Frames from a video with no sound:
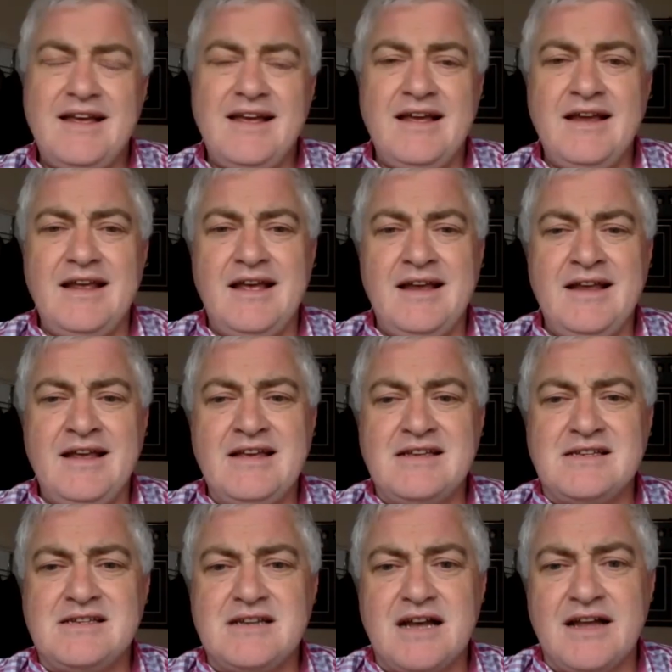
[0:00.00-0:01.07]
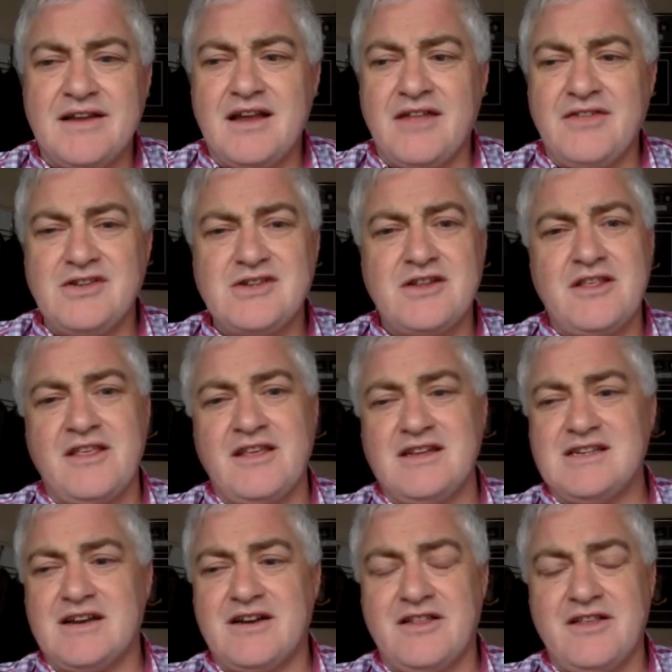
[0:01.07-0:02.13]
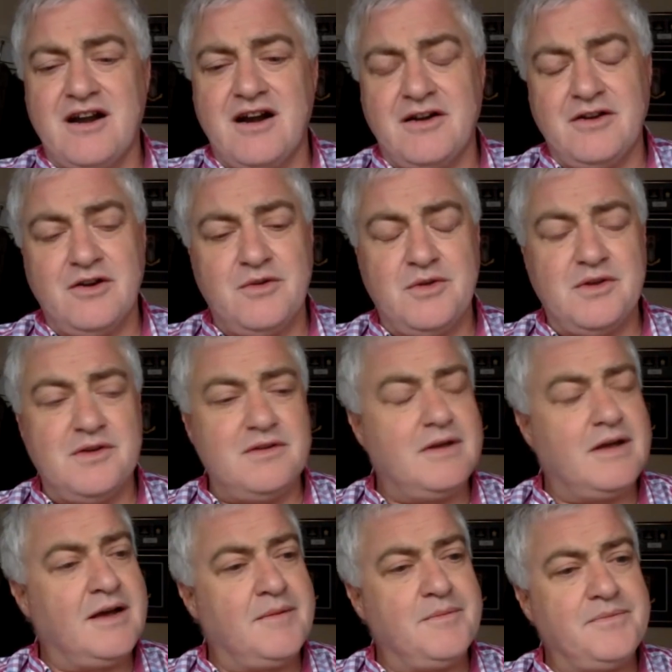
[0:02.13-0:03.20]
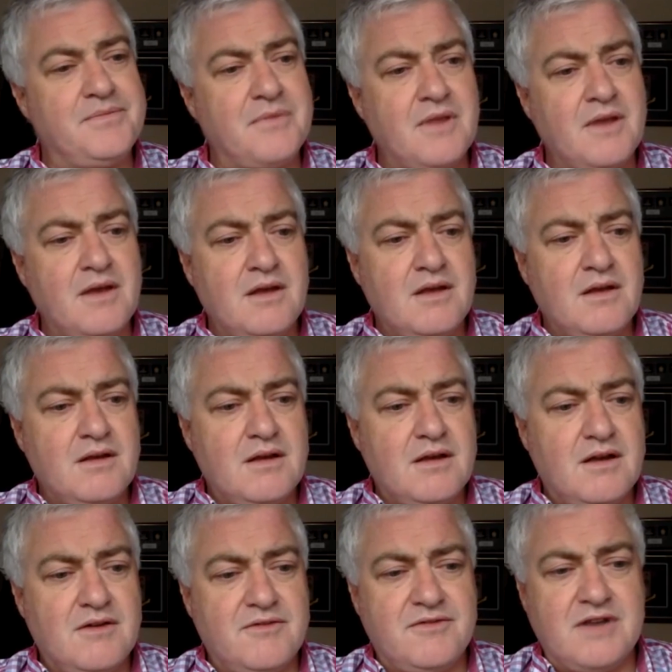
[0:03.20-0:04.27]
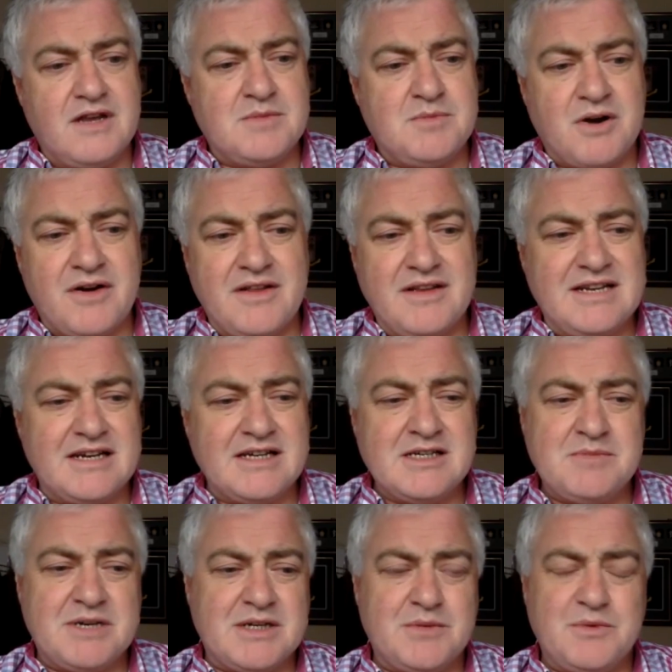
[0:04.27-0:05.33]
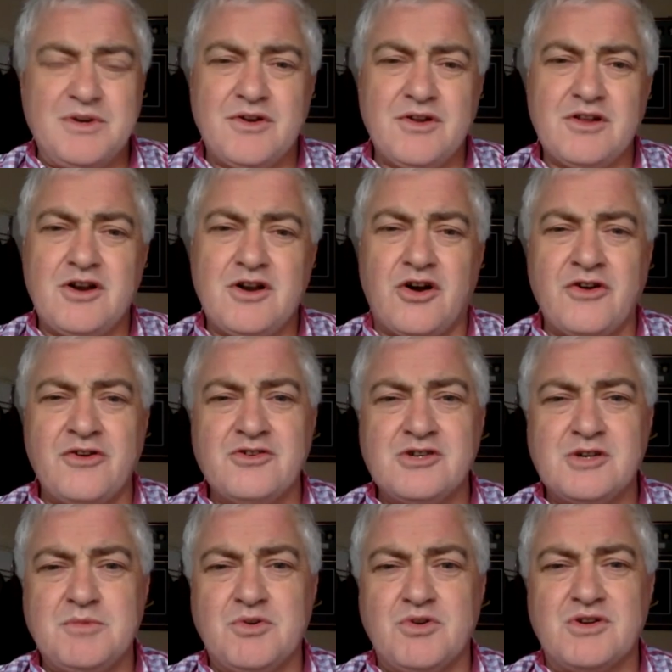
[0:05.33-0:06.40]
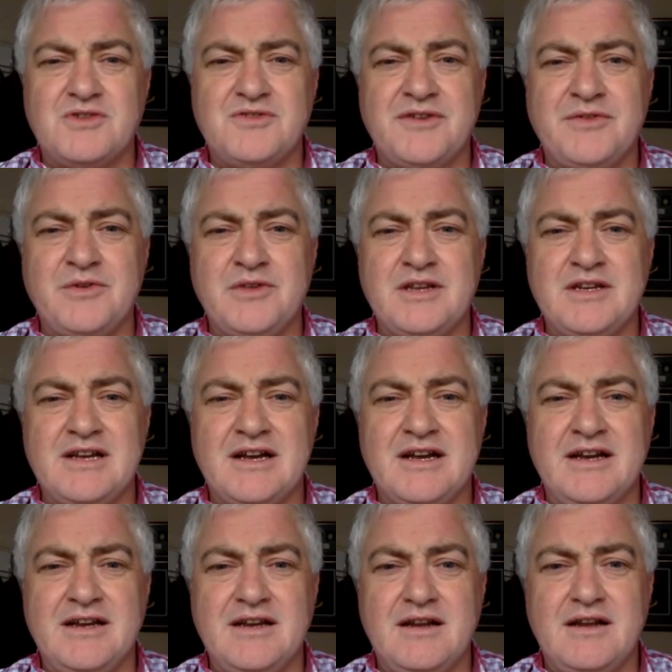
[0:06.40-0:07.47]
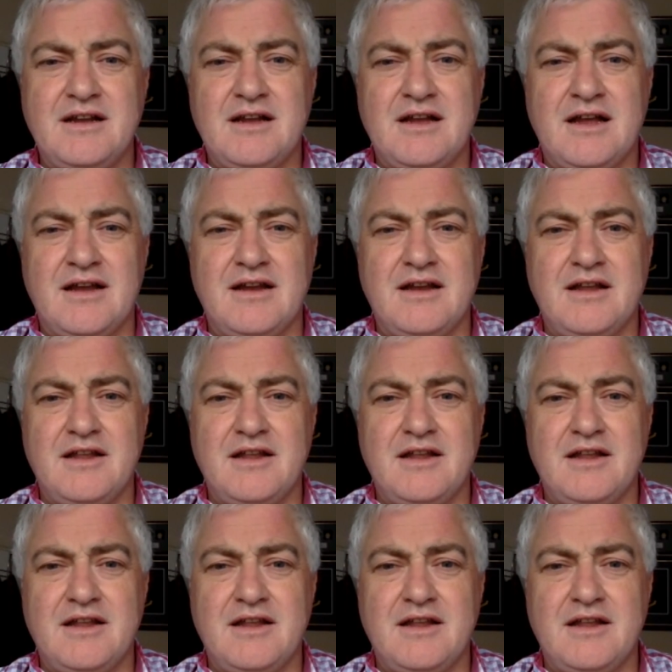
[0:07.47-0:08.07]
is, and there's other things that are there. You know, as part of the intelligence picture, we've got all the coroner's reports for everyone that died, and